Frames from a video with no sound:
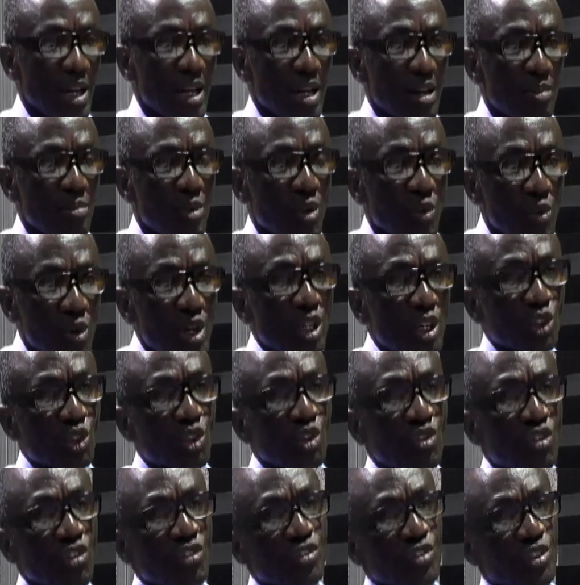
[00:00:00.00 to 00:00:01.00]
Me we a
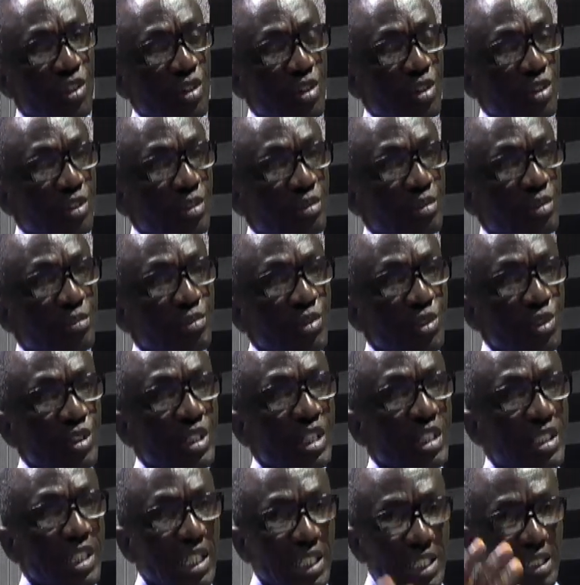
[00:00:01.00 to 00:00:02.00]
school for fro. We
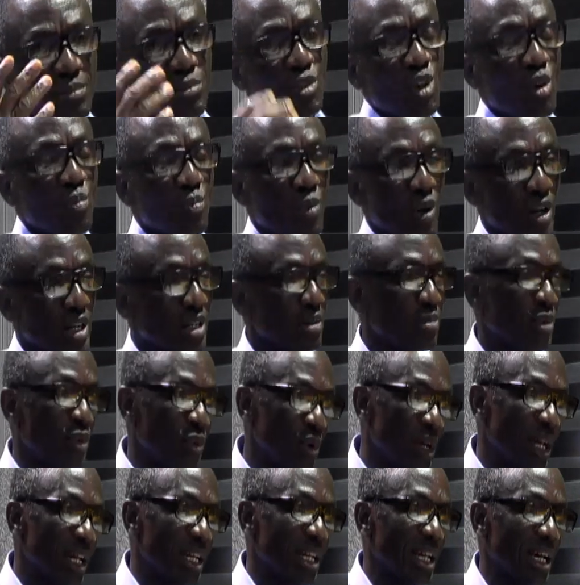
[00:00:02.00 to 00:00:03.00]
a datum or poly, me
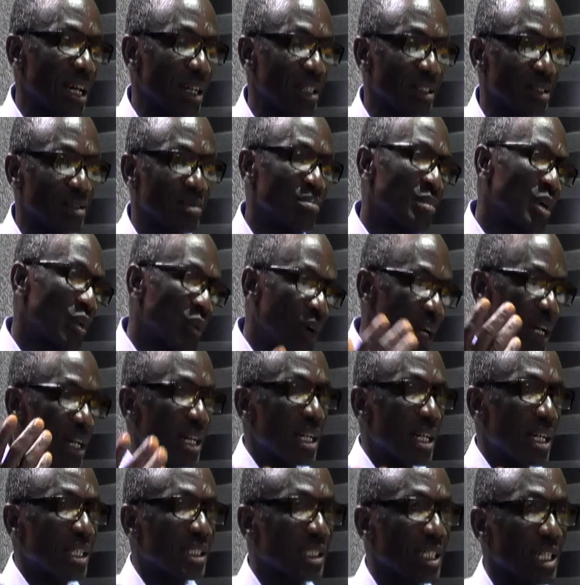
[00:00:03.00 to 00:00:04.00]
we a na,
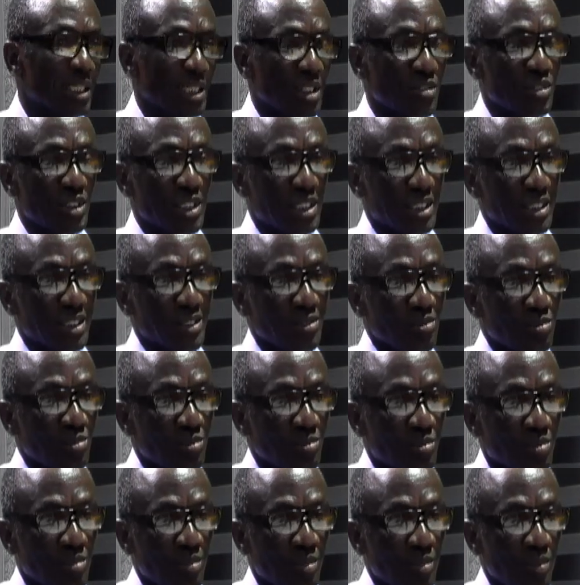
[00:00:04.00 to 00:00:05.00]
national service.
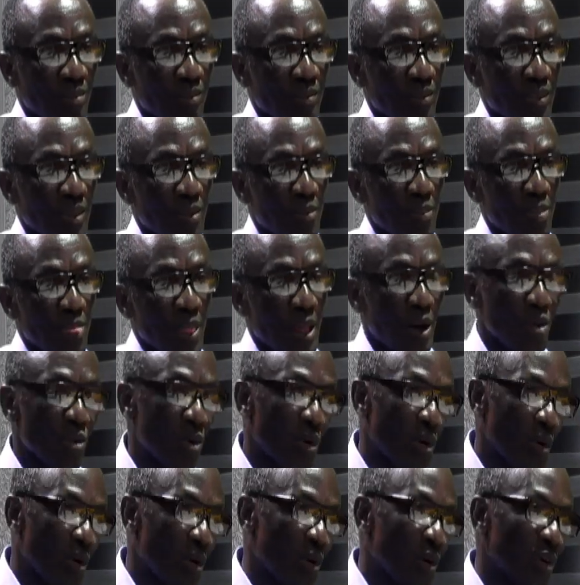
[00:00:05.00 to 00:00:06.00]

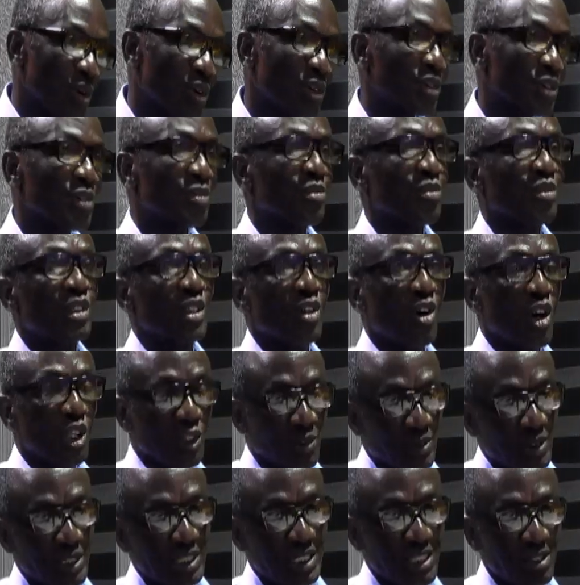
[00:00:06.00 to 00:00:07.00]
Ewo
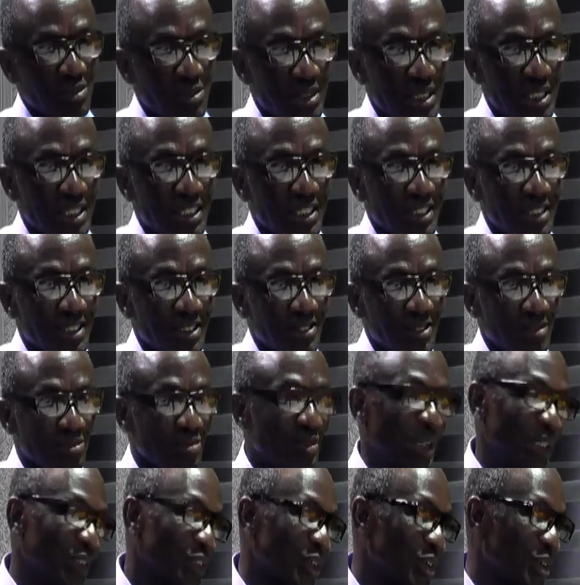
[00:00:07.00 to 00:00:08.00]
hospital be,
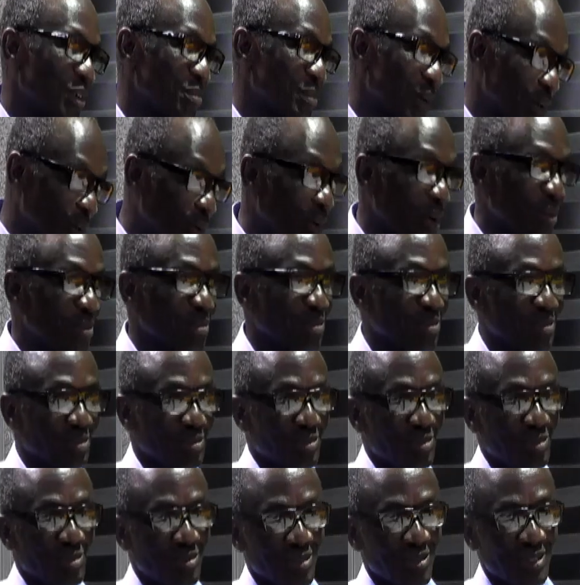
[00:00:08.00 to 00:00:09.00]
but oh, me crum.
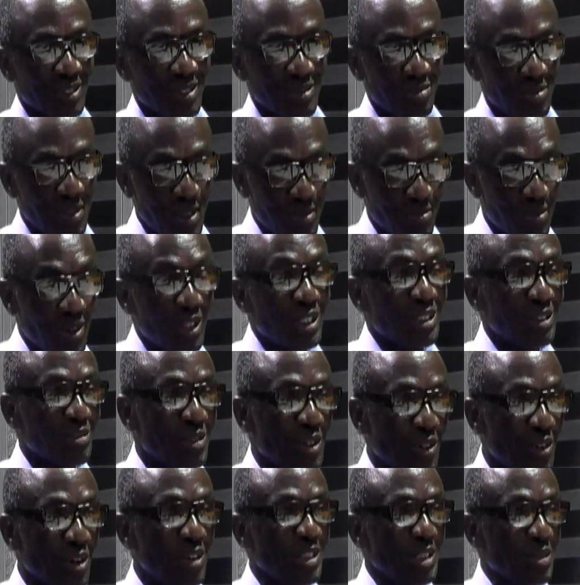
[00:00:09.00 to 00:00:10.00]
Me money,
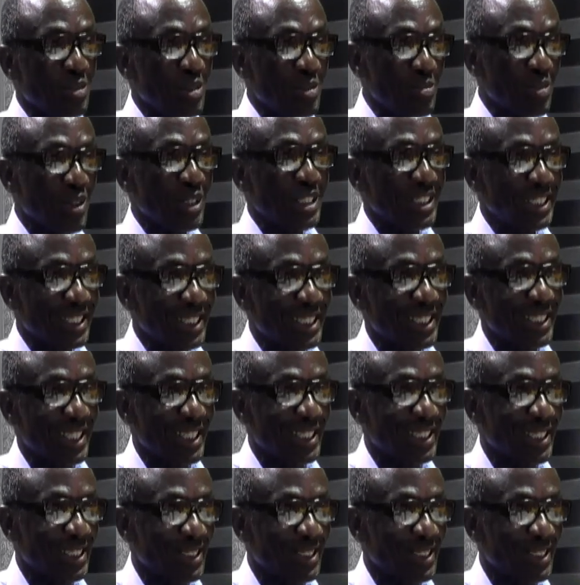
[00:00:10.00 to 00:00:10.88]
me crum, the me money dink.